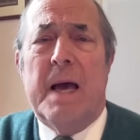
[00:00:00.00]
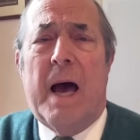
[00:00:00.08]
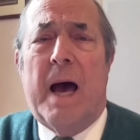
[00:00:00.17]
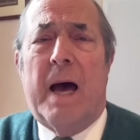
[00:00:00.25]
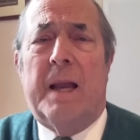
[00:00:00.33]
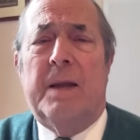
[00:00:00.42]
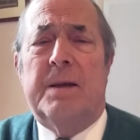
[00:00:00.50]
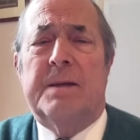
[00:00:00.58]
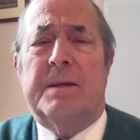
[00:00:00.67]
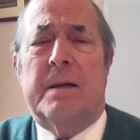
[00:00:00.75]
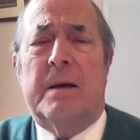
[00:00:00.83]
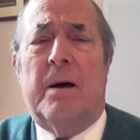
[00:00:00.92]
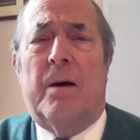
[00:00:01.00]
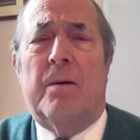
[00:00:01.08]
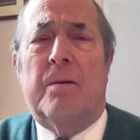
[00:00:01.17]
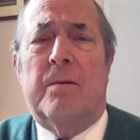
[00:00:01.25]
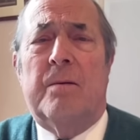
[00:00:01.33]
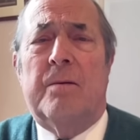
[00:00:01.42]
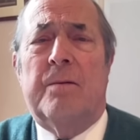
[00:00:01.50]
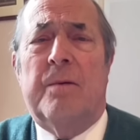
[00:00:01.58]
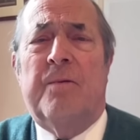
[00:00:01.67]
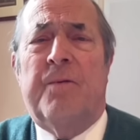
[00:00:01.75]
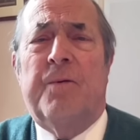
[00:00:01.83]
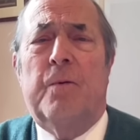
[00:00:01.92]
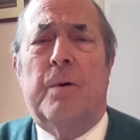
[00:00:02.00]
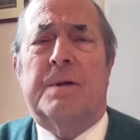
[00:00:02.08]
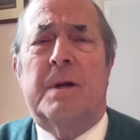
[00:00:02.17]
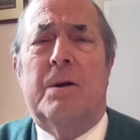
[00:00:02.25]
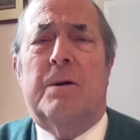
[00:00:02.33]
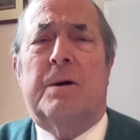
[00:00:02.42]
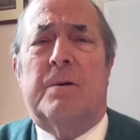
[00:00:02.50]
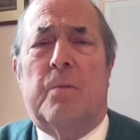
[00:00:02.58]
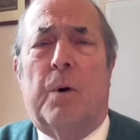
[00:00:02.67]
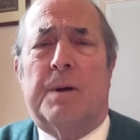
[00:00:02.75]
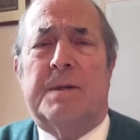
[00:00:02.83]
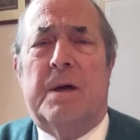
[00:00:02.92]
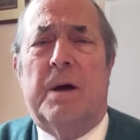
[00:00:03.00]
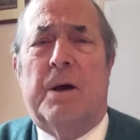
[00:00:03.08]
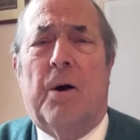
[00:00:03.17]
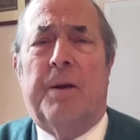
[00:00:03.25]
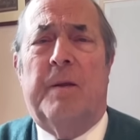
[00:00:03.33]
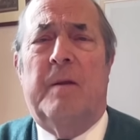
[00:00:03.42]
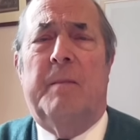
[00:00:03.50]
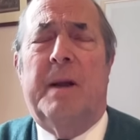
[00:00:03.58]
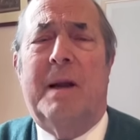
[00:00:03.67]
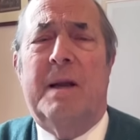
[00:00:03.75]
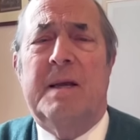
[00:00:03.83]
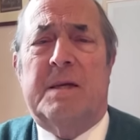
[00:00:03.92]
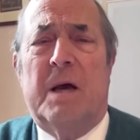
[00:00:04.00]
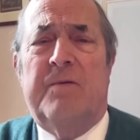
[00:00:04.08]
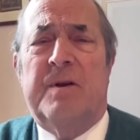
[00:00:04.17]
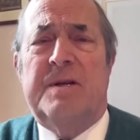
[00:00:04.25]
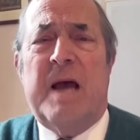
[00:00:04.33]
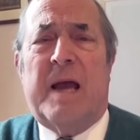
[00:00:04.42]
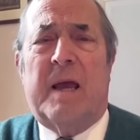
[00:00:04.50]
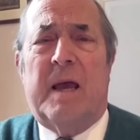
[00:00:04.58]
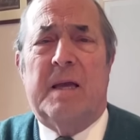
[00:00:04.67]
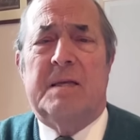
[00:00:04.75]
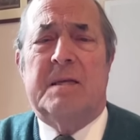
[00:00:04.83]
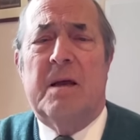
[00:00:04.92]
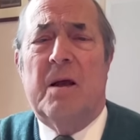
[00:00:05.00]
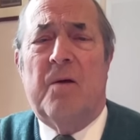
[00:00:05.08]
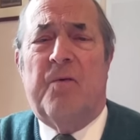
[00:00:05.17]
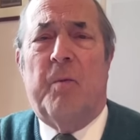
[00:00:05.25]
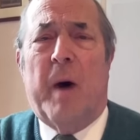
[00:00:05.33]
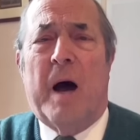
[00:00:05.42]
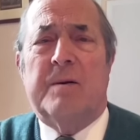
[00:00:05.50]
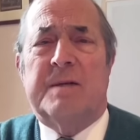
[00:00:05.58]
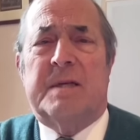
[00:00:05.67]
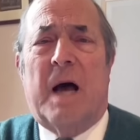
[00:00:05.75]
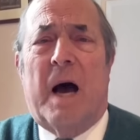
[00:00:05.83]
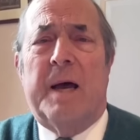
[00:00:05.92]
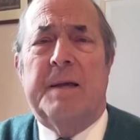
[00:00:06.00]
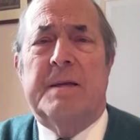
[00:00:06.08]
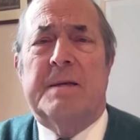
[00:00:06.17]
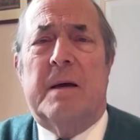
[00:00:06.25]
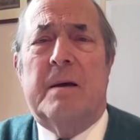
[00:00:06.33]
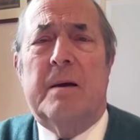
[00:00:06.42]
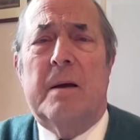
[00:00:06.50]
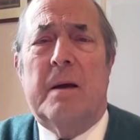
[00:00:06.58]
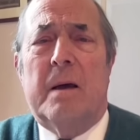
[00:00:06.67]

And uh, if you were to look at what's going on in the Middle East over decades, from outside, as a,